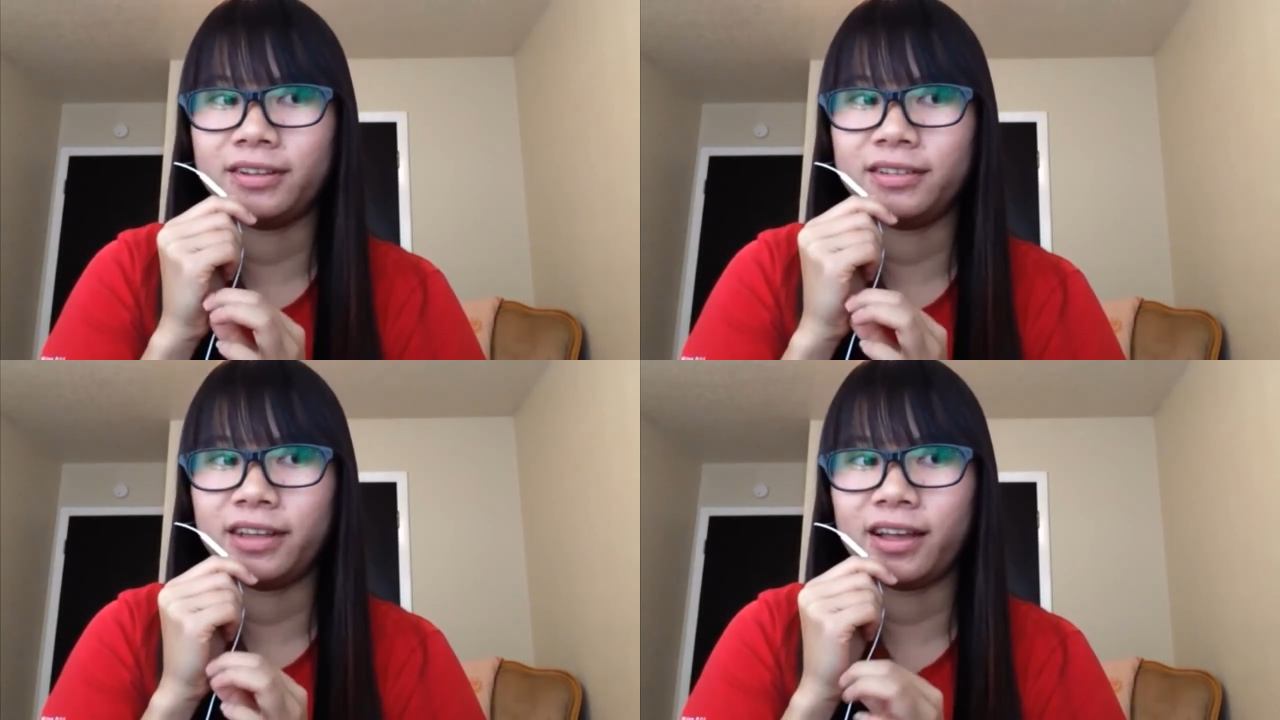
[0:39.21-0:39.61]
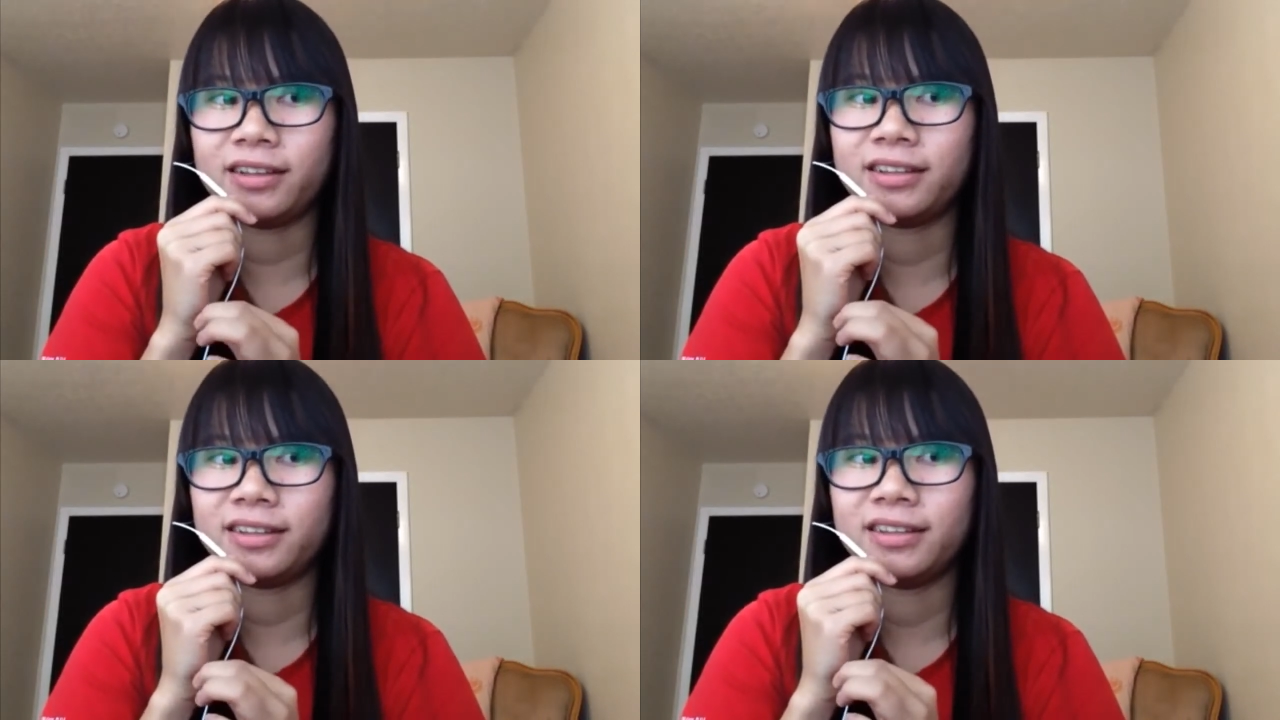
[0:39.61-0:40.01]

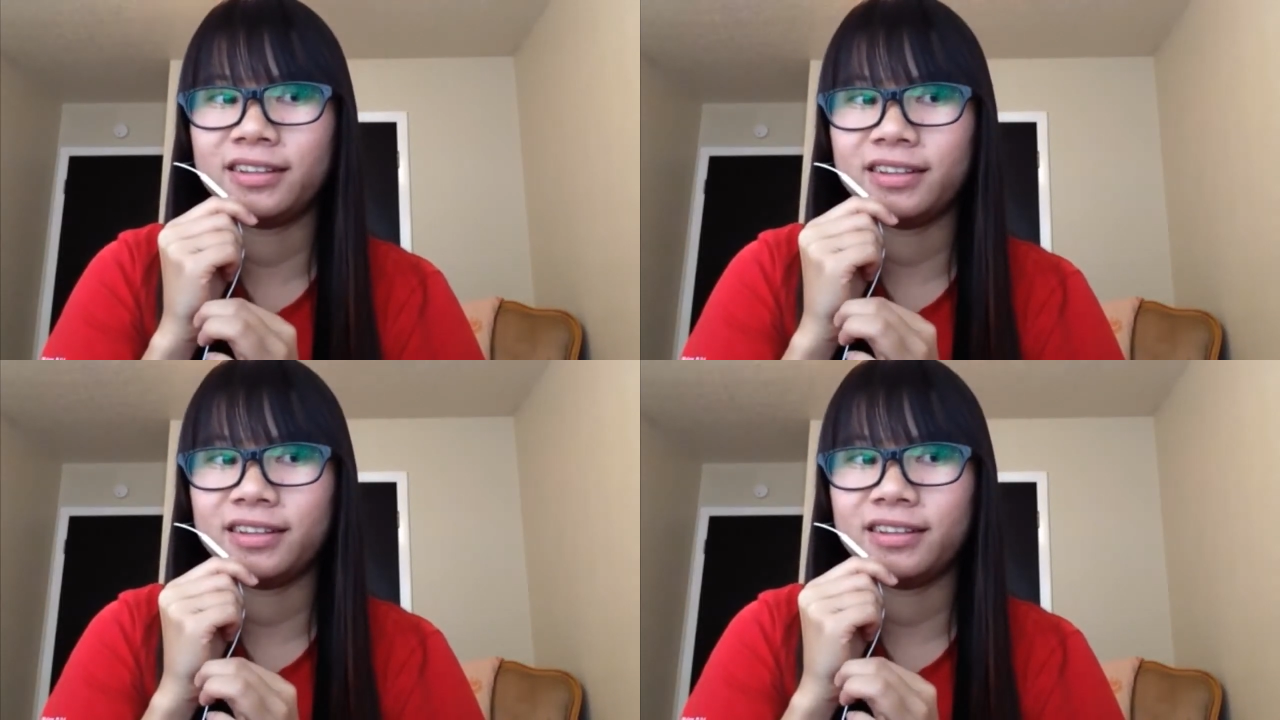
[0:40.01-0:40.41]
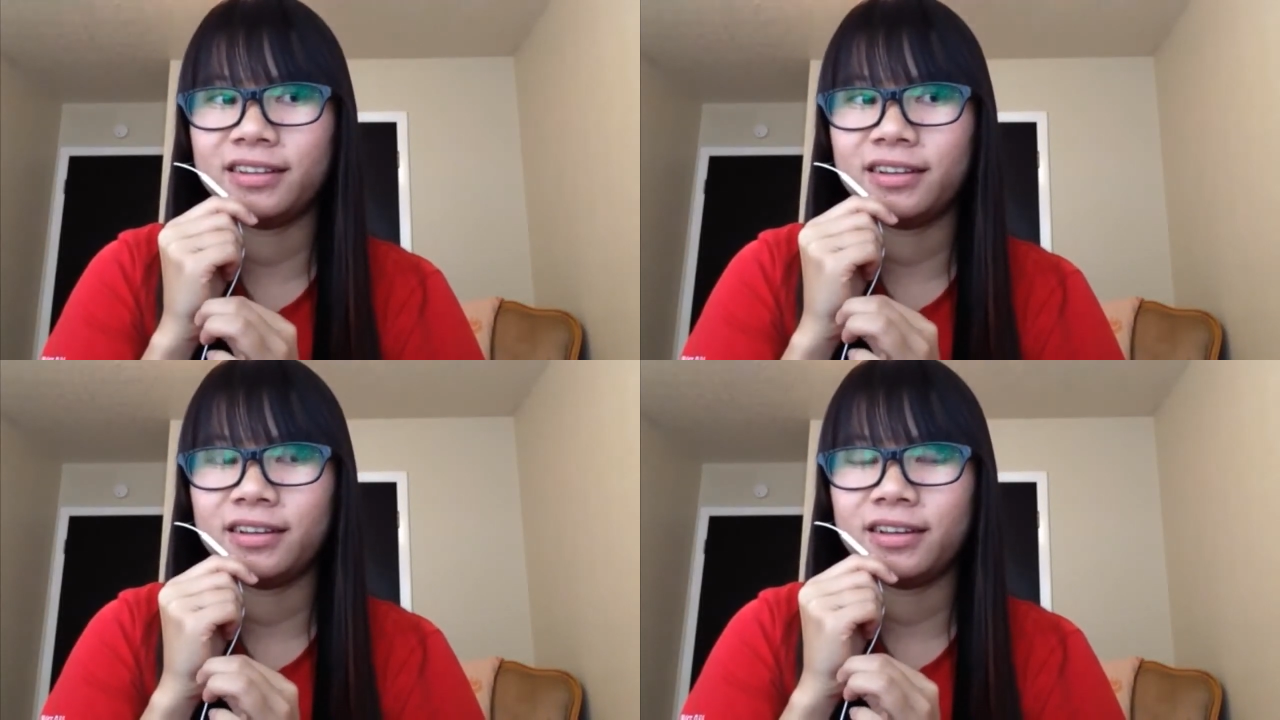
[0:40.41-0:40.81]
Yes,
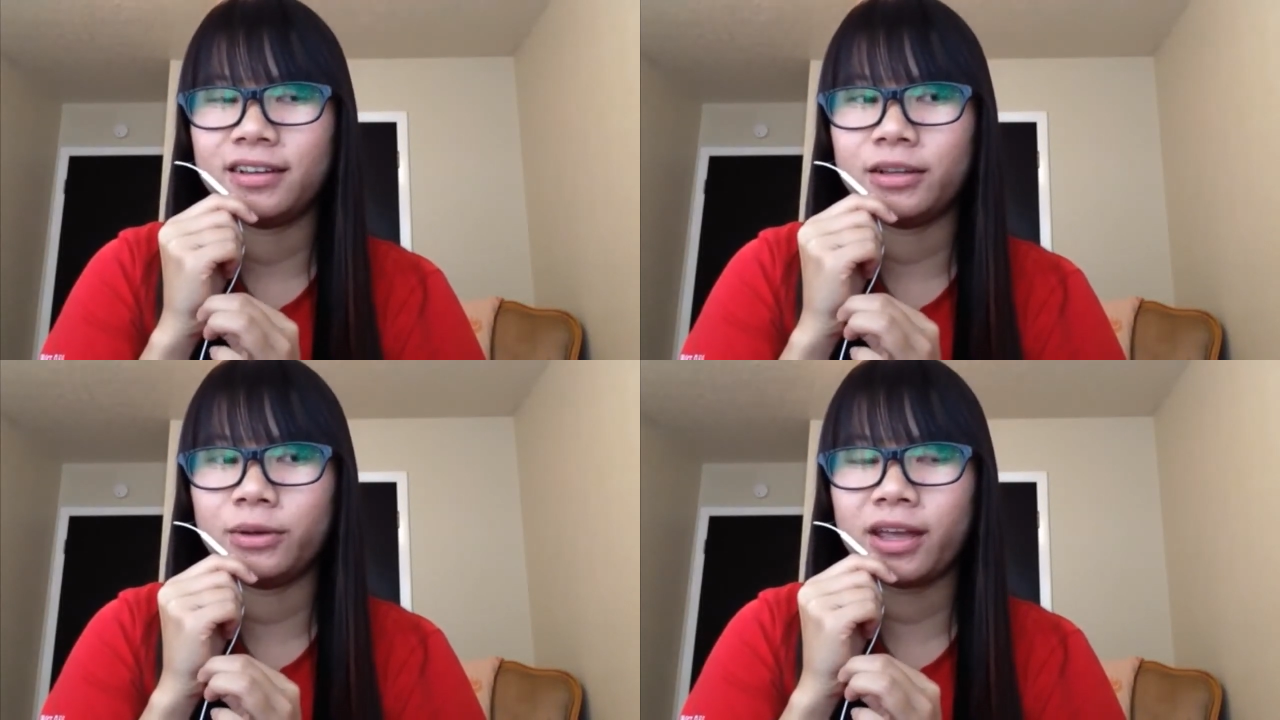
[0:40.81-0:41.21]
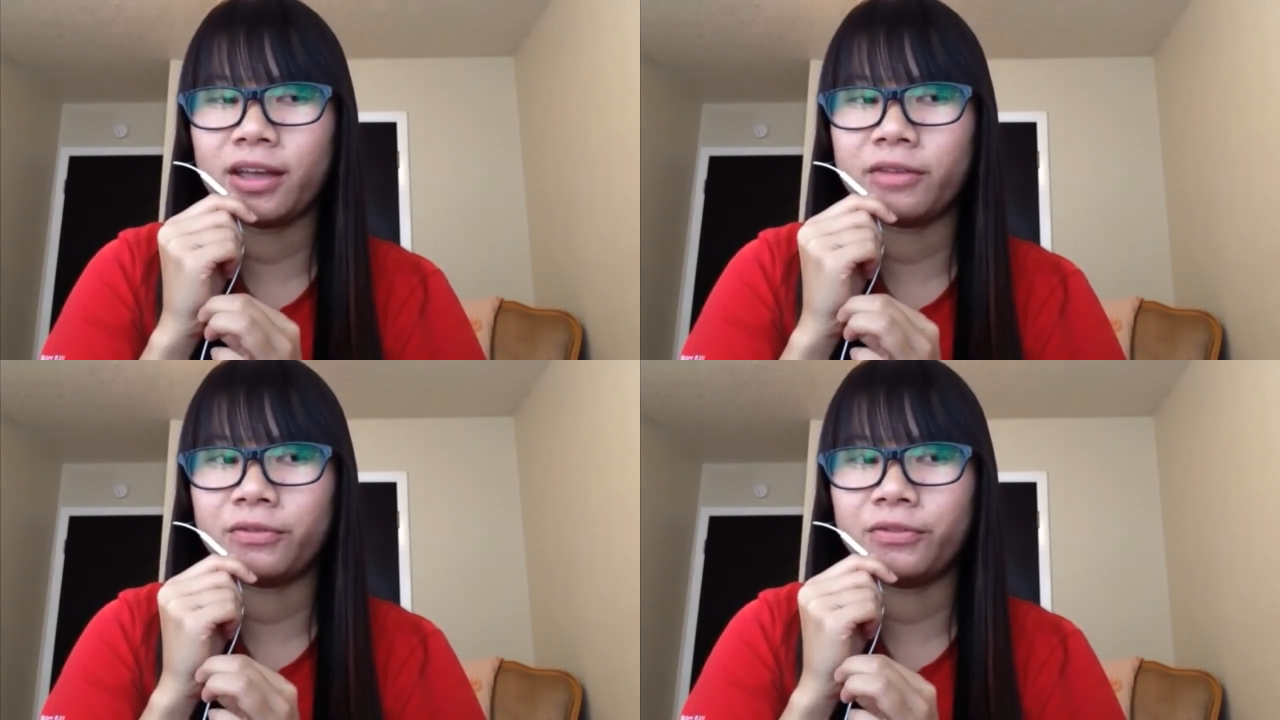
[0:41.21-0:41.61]
you
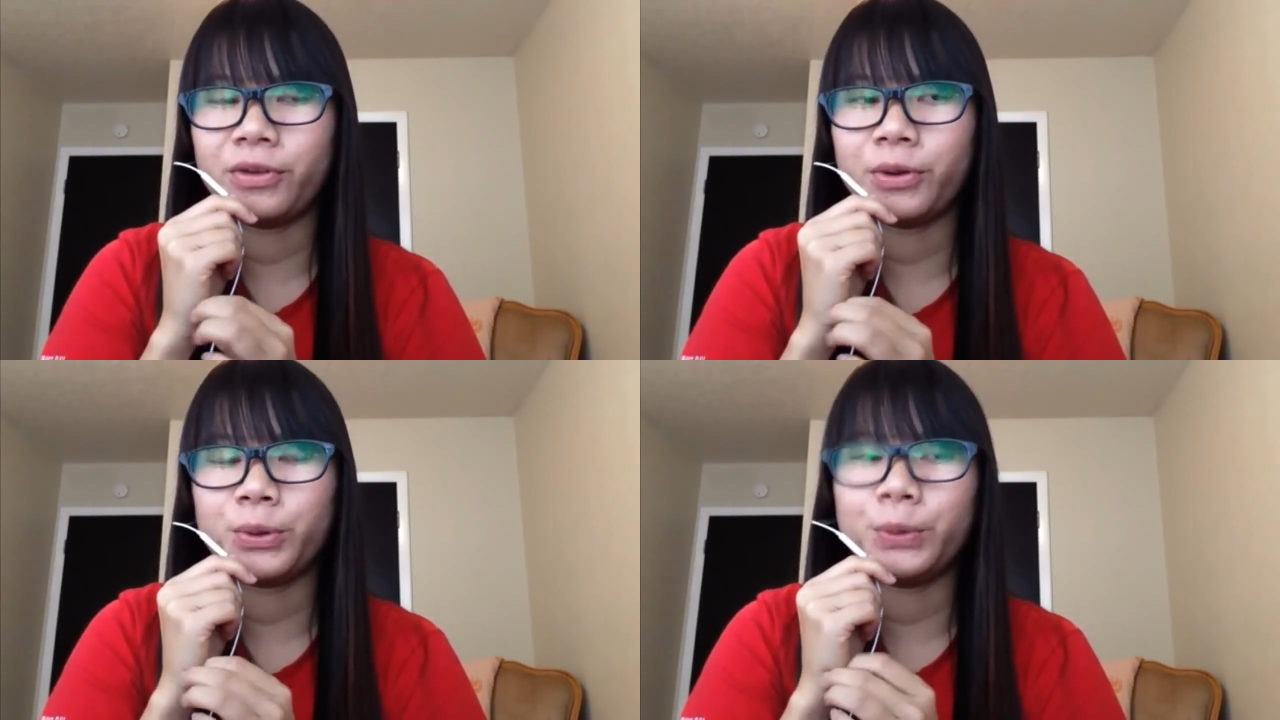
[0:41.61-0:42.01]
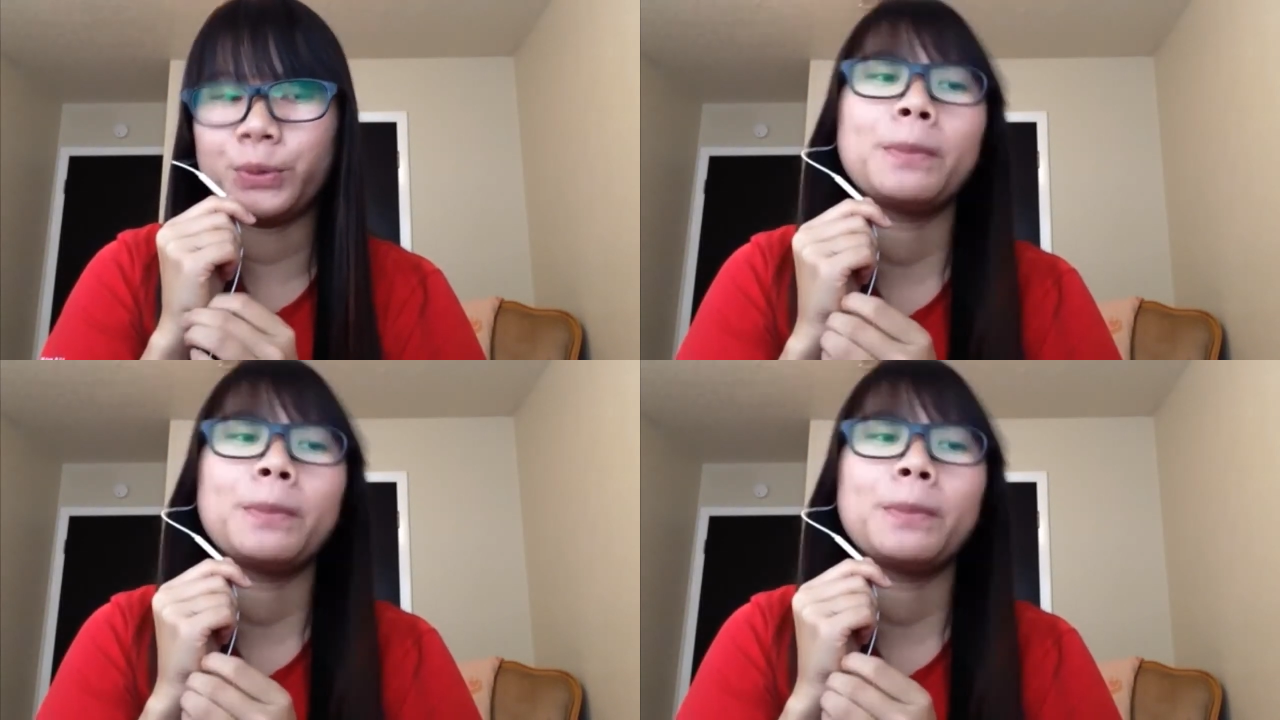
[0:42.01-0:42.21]
can feel,